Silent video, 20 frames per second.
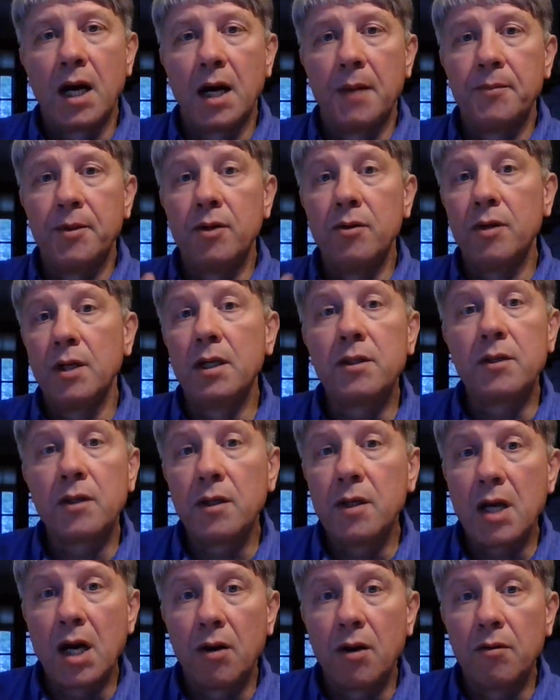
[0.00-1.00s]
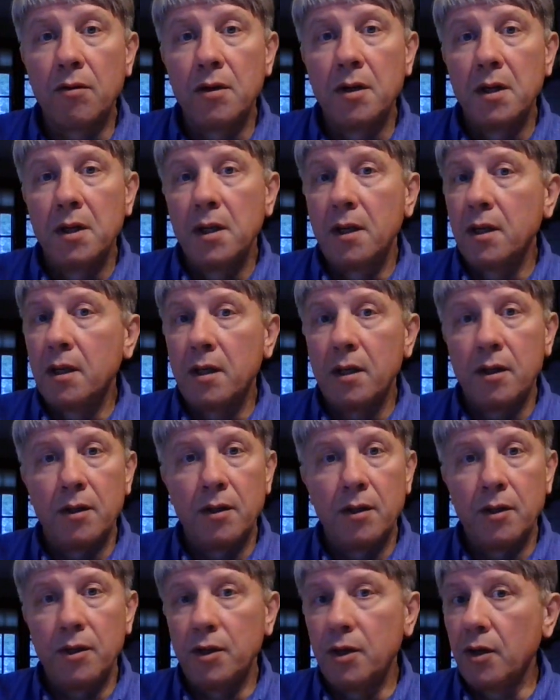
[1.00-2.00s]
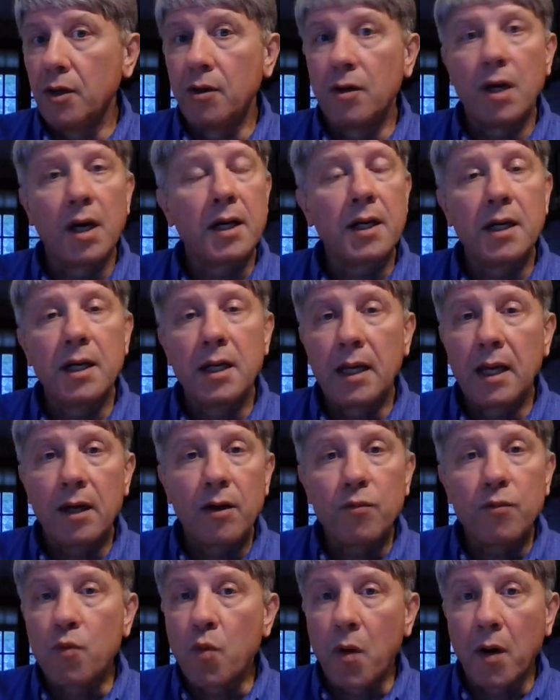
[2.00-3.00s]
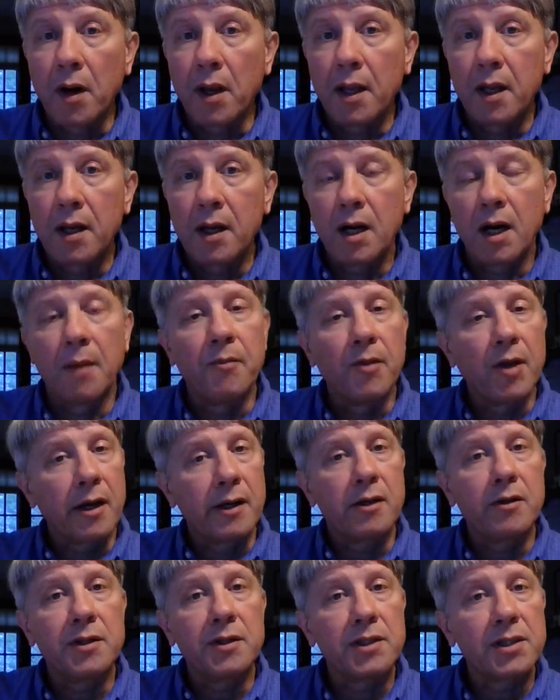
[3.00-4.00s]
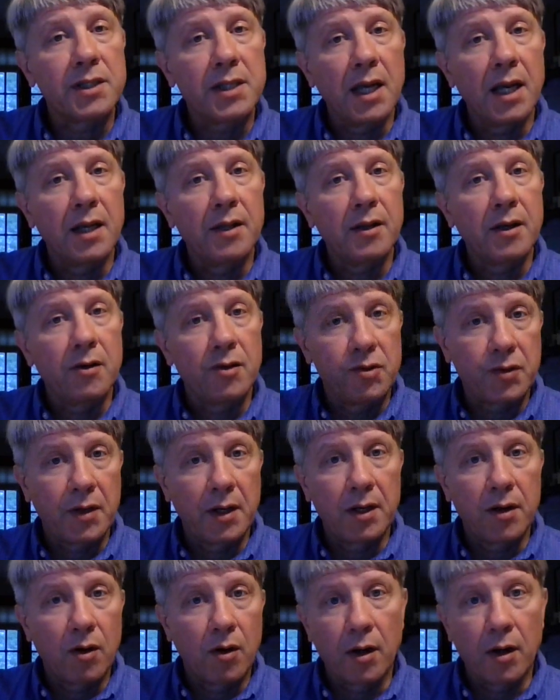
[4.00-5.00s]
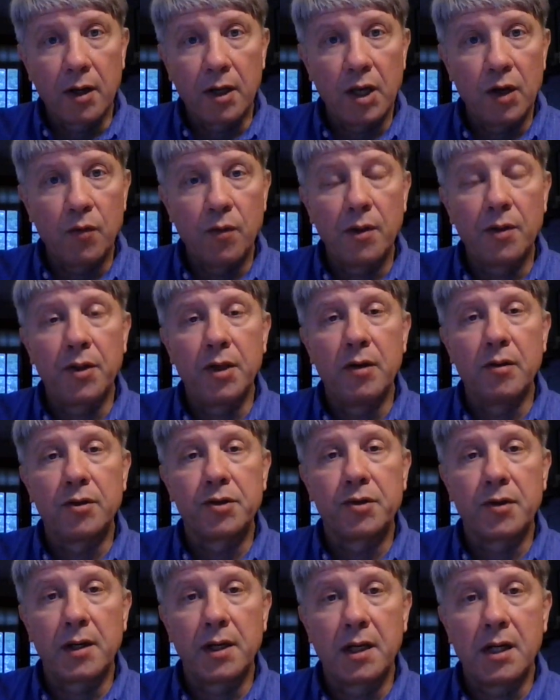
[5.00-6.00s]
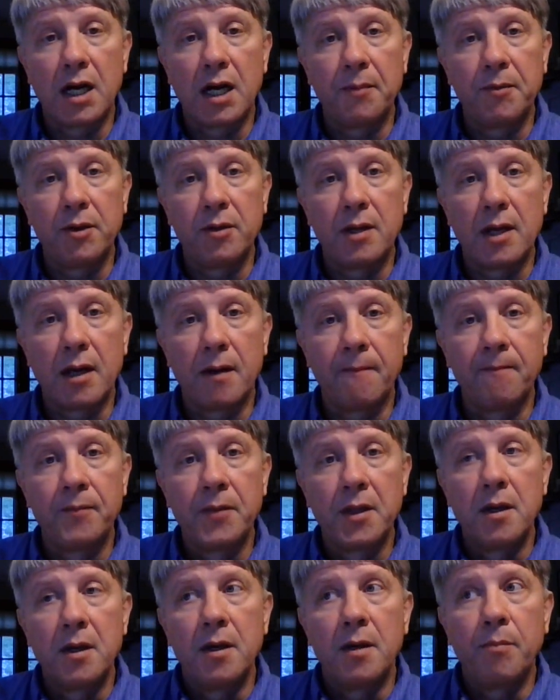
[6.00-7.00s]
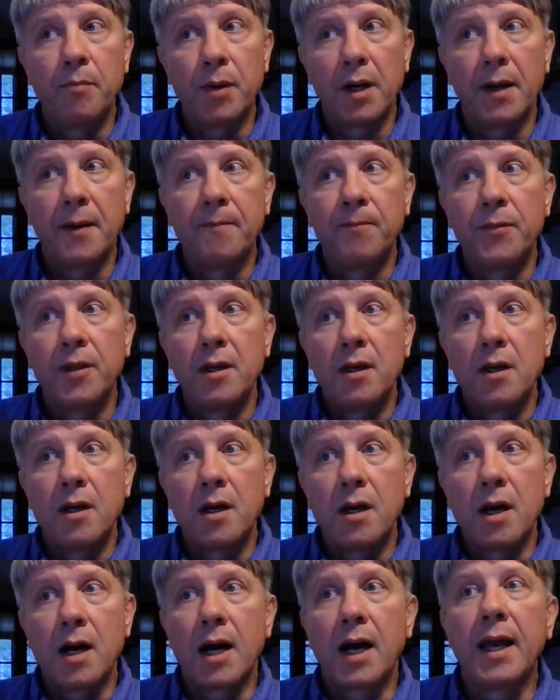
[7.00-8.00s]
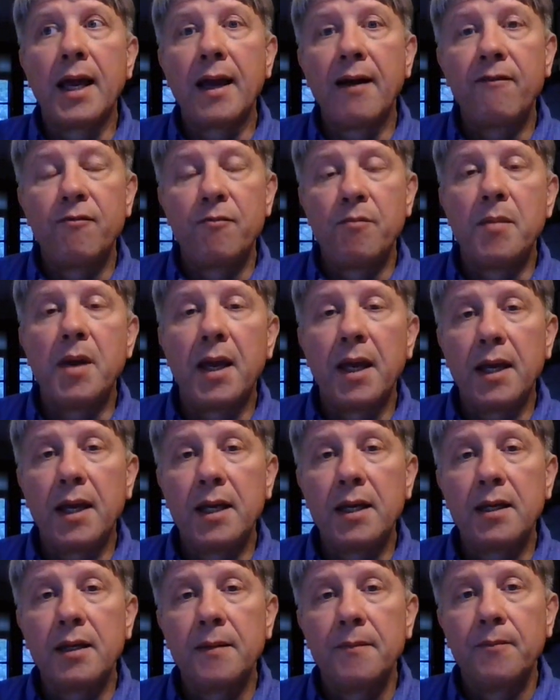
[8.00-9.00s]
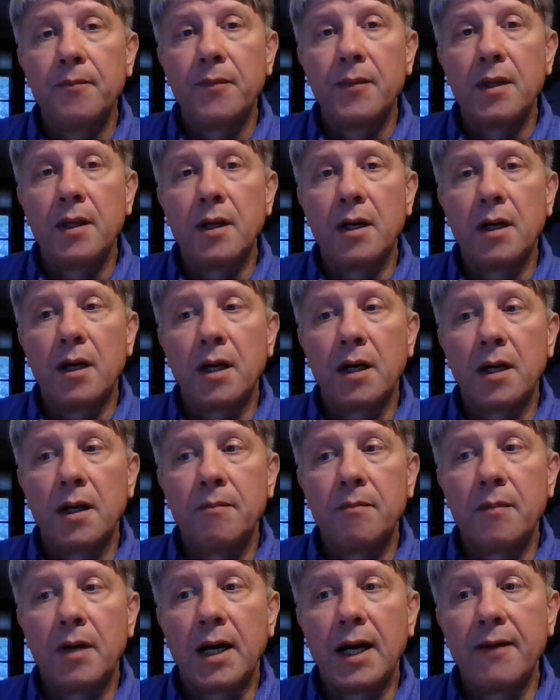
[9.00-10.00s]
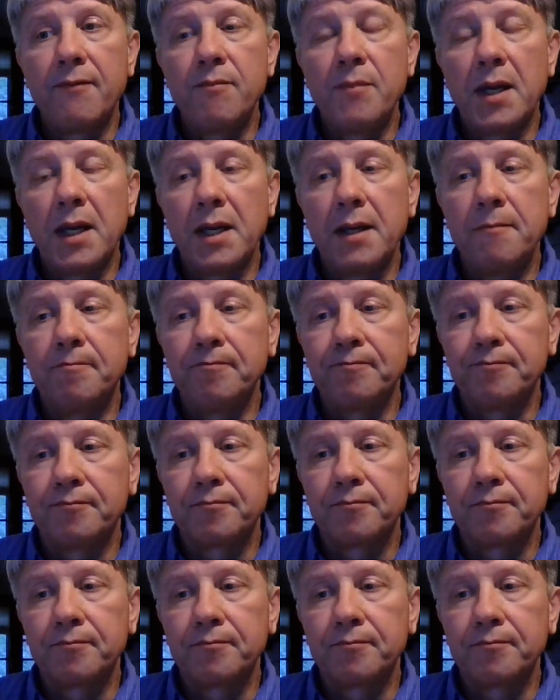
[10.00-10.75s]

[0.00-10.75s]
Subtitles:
You need to know you're not going to get a warning. I'm not going to stand there and try to argue with you or try to calm you down. But I have made I've made